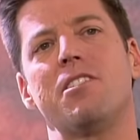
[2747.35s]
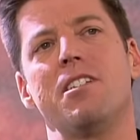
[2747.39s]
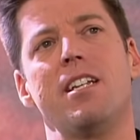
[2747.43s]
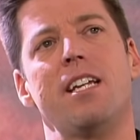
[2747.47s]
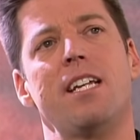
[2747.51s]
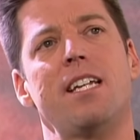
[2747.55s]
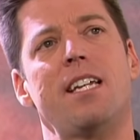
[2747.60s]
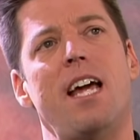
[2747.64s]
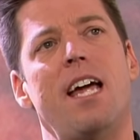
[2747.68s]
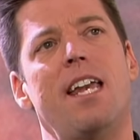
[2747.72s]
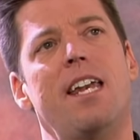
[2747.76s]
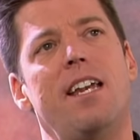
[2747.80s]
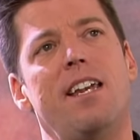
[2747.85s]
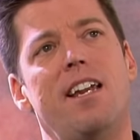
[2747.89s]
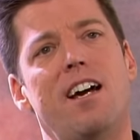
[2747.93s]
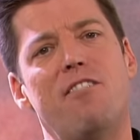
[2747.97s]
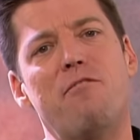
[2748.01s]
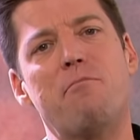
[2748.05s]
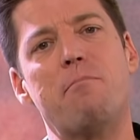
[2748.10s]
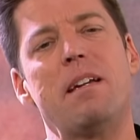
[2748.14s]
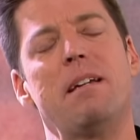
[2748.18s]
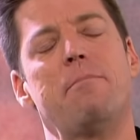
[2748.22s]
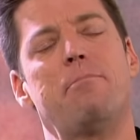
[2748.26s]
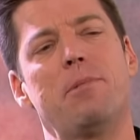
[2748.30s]
in it, and
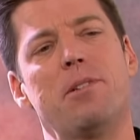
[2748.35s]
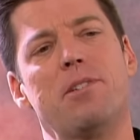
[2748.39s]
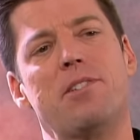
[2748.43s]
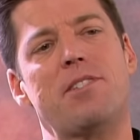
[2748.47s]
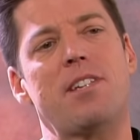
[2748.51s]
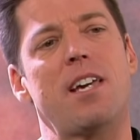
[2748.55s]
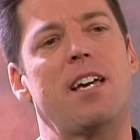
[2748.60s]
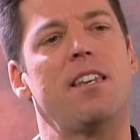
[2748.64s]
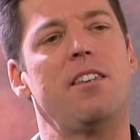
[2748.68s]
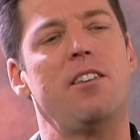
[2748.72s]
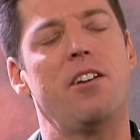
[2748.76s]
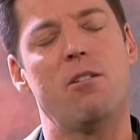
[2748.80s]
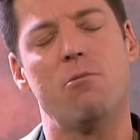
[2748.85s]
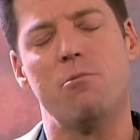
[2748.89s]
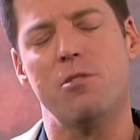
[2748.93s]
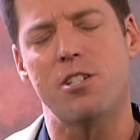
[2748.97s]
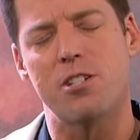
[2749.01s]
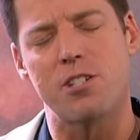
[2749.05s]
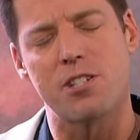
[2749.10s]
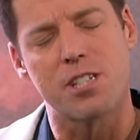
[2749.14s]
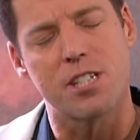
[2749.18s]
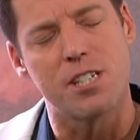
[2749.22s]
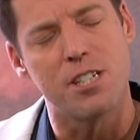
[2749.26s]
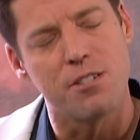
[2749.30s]
enough people said, "No, we're
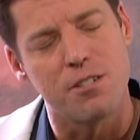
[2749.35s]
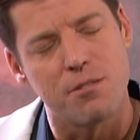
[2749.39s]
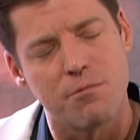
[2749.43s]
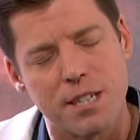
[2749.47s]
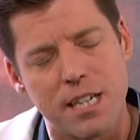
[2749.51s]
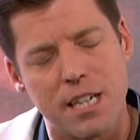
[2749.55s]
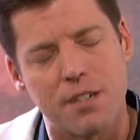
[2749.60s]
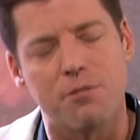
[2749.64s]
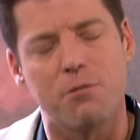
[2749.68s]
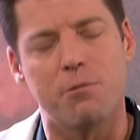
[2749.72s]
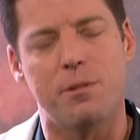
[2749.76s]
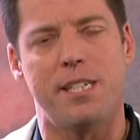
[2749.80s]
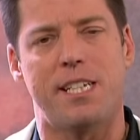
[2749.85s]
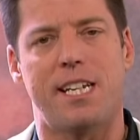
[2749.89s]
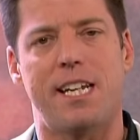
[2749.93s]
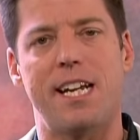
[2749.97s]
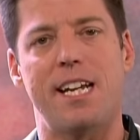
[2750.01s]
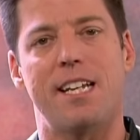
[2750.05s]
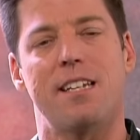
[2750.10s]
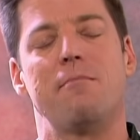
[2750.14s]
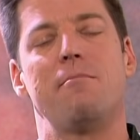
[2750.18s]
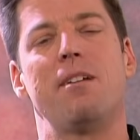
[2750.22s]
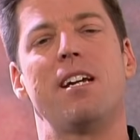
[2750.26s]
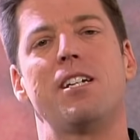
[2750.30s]
just going to do whatever we
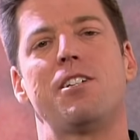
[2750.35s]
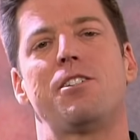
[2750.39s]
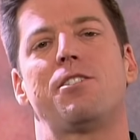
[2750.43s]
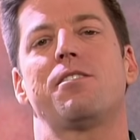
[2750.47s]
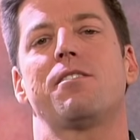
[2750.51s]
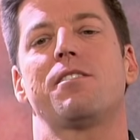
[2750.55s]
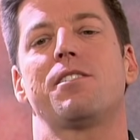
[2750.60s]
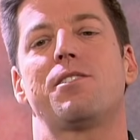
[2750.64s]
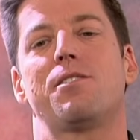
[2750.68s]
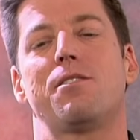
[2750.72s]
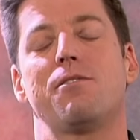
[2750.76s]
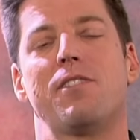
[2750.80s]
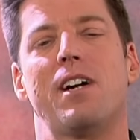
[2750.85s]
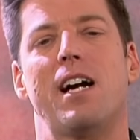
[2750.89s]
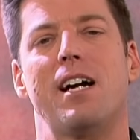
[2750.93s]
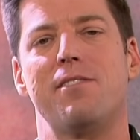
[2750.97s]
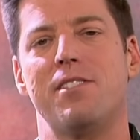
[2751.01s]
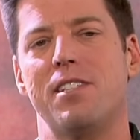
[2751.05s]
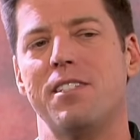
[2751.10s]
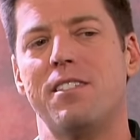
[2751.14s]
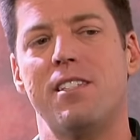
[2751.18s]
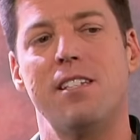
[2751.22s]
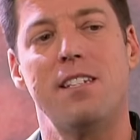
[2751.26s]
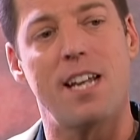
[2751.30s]
can to make sure it
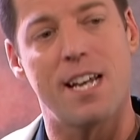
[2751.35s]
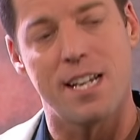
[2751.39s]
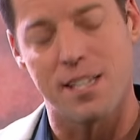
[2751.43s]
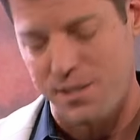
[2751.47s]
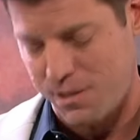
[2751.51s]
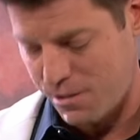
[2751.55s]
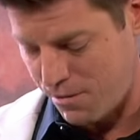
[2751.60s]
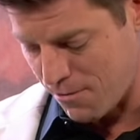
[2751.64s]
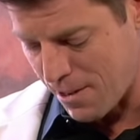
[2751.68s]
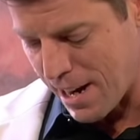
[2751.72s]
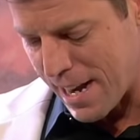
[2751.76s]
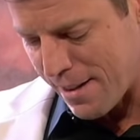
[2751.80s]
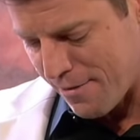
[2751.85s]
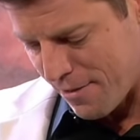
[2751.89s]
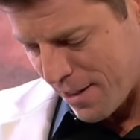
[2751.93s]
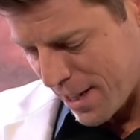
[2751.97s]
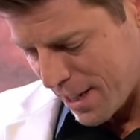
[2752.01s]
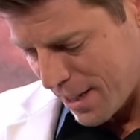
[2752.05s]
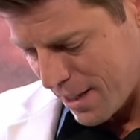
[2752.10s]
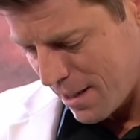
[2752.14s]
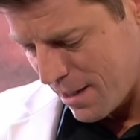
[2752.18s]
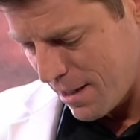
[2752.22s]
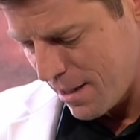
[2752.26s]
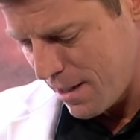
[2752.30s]
survives," that today it's
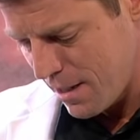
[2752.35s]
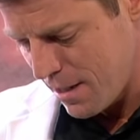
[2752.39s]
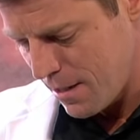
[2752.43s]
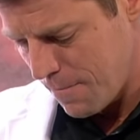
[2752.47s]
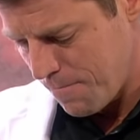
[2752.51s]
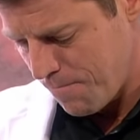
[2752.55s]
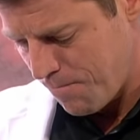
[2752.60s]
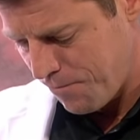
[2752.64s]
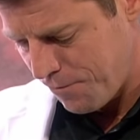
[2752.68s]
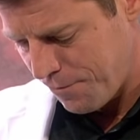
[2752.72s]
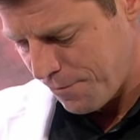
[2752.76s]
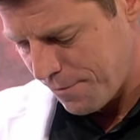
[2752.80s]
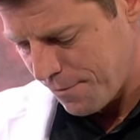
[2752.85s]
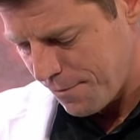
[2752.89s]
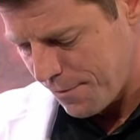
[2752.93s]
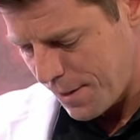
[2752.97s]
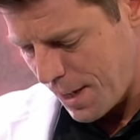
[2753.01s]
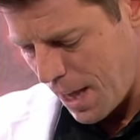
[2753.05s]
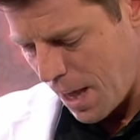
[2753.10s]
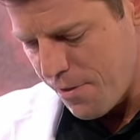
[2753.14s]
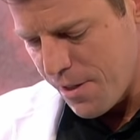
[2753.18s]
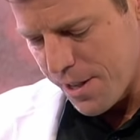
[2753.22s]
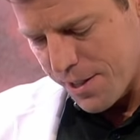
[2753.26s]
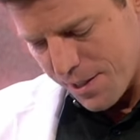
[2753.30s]
thriving.
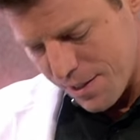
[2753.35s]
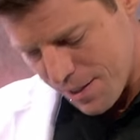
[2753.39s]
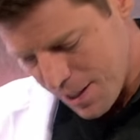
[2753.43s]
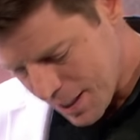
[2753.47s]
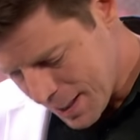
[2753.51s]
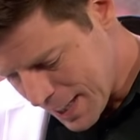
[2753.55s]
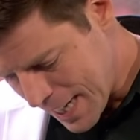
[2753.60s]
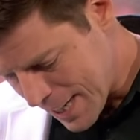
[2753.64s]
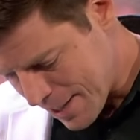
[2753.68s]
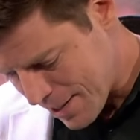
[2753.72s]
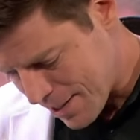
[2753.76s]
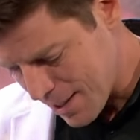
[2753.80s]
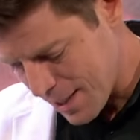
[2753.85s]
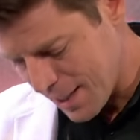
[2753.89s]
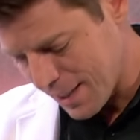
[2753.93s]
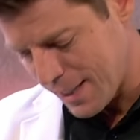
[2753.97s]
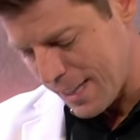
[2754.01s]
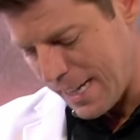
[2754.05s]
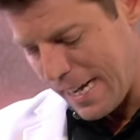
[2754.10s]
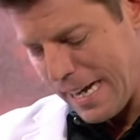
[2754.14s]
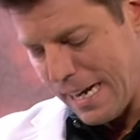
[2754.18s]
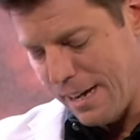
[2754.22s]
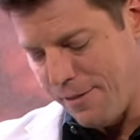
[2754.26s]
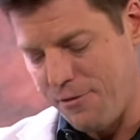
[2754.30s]
And this is a lesson in
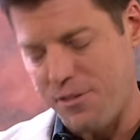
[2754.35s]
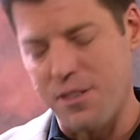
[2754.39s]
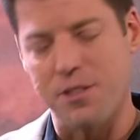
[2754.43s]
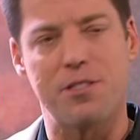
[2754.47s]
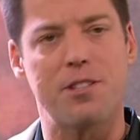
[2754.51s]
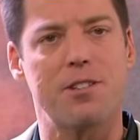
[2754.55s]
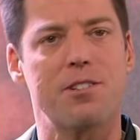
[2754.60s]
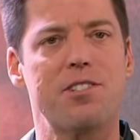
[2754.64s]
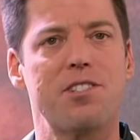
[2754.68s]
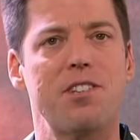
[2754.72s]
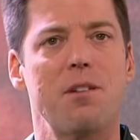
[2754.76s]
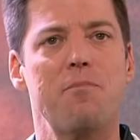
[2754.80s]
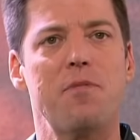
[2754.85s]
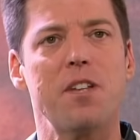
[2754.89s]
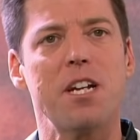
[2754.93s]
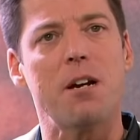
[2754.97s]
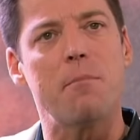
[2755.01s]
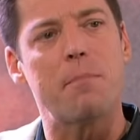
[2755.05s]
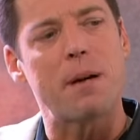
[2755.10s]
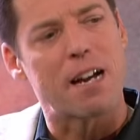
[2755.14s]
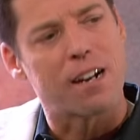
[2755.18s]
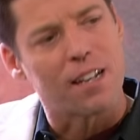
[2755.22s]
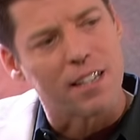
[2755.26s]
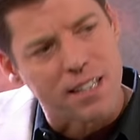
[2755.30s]
life, that there's something
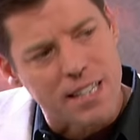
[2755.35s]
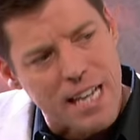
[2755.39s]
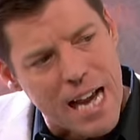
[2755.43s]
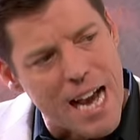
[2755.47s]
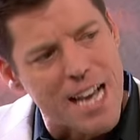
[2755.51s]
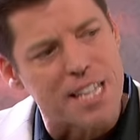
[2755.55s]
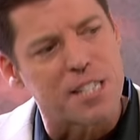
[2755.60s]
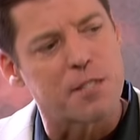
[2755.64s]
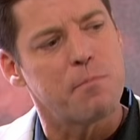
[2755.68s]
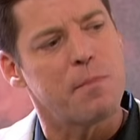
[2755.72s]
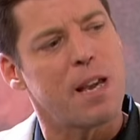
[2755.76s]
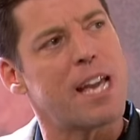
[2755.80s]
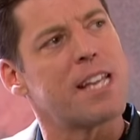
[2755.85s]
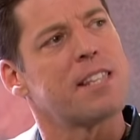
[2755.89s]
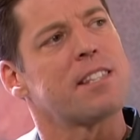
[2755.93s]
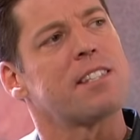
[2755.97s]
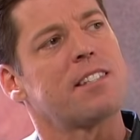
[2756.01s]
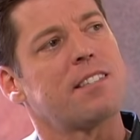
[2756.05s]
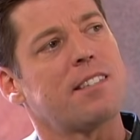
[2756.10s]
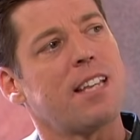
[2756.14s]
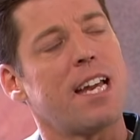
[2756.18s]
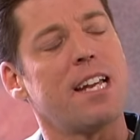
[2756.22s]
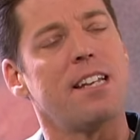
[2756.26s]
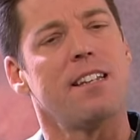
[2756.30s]
about a last man
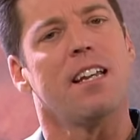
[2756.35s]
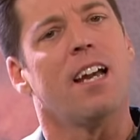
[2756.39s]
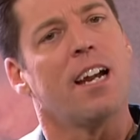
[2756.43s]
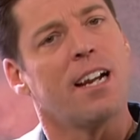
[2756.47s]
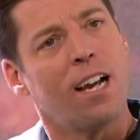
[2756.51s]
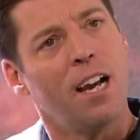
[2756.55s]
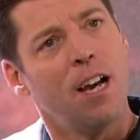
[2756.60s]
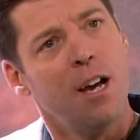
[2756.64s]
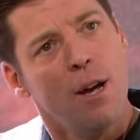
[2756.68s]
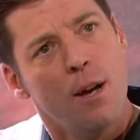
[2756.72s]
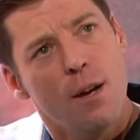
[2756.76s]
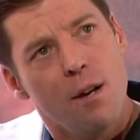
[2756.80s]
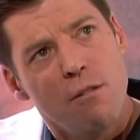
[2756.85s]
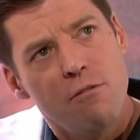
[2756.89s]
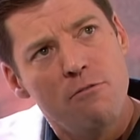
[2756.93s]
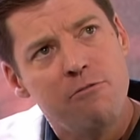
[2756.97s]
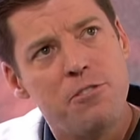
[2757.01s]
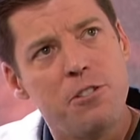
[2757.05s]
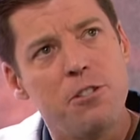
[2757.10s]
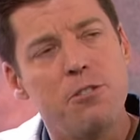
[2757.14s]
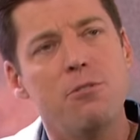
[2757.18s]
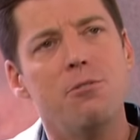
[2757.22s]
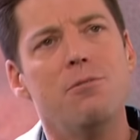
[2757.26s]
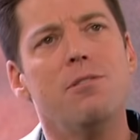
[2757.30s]
standing
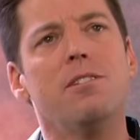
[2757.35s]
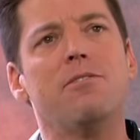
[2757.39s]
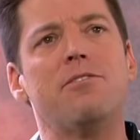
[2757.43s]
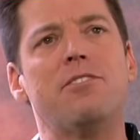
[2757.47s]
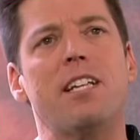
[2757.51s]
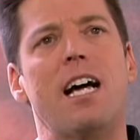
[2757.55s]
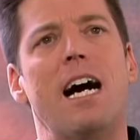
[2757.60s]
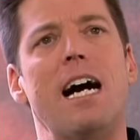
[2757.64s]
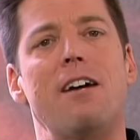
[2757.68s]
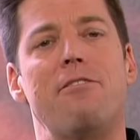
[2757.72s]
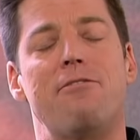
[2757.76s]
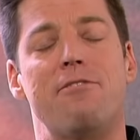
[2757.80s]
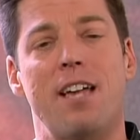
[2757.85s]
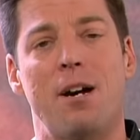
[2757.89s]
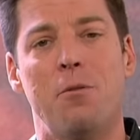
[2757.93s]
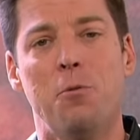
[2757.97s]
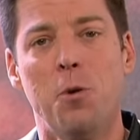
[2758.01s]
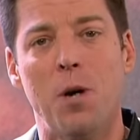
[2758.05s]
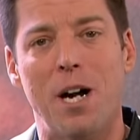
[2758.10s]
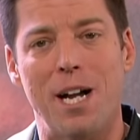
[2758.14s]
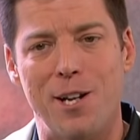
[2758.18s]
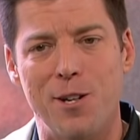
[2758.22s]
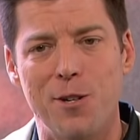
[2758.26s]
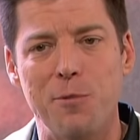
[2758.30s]
view of life that
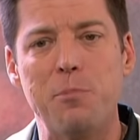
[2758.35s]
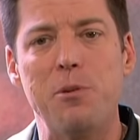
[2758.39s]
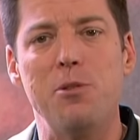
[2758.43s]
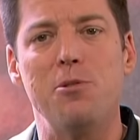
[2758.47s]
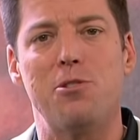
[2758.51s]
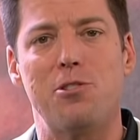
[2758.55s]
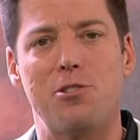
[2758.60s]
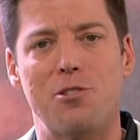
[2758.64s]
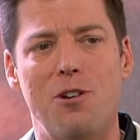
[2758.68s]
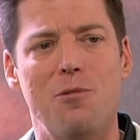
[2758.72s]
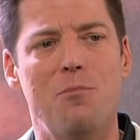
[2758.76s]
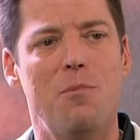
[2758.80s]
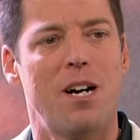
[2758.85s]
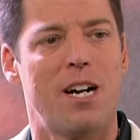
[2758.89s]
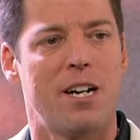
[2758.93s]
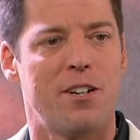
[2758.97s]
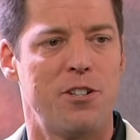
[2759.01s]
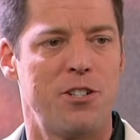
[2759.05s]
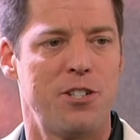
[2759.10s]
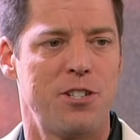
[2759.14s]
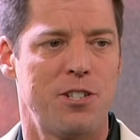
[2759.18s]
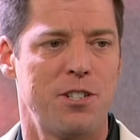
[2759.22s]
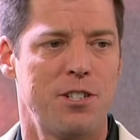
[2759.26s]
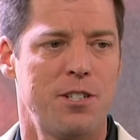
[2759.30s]
will help you so
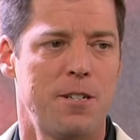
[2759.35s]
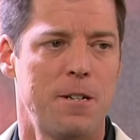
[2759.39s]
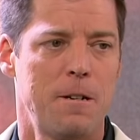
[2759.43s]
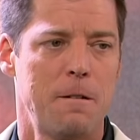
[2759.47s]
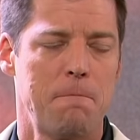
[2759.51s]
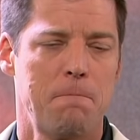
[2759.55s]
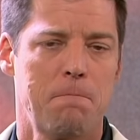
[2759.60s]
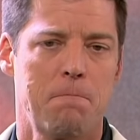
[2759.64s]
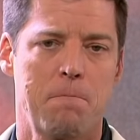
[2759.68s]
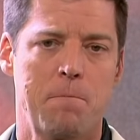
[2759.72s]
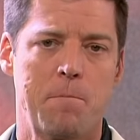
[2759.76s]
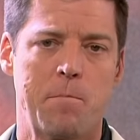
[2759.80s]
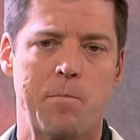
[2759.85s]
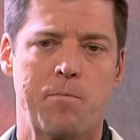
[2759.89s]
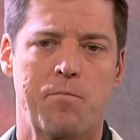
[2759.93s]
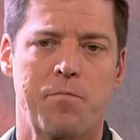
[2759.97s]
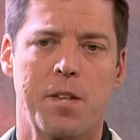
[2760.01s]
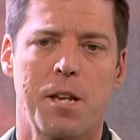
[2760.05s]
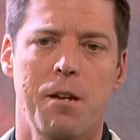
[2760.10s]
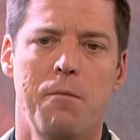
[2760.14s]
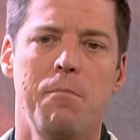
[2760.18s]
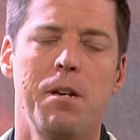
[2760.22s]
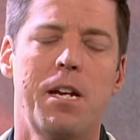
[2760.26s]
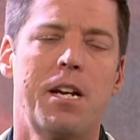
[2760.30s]
much.
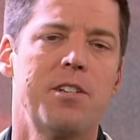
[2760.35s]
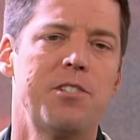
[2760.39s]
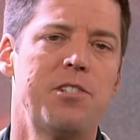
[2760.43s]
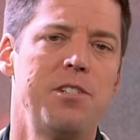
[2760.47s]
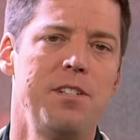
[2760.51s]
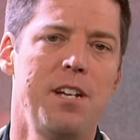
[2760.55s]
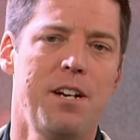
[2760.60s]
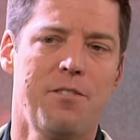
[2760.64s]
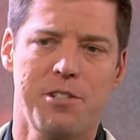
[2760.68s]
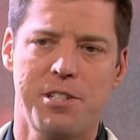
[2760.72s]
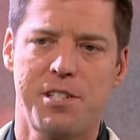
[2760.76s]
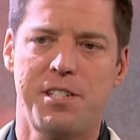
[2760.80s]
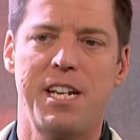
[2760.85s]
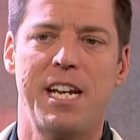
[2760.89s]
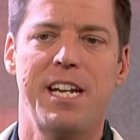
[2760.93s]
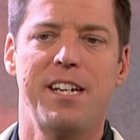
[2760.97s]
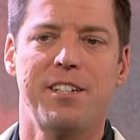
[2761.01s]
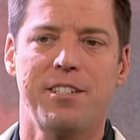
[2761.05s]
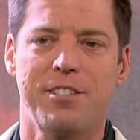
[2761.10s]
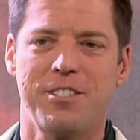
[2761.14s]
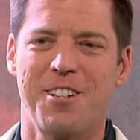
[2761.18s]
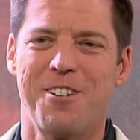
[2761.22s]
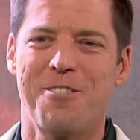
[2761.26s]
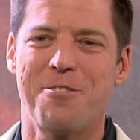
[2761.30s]
Because you never
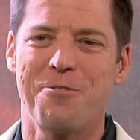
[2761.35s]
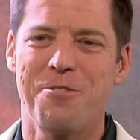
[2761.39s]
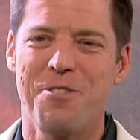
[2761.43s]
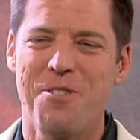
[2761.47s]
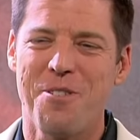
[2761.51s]
stand alone,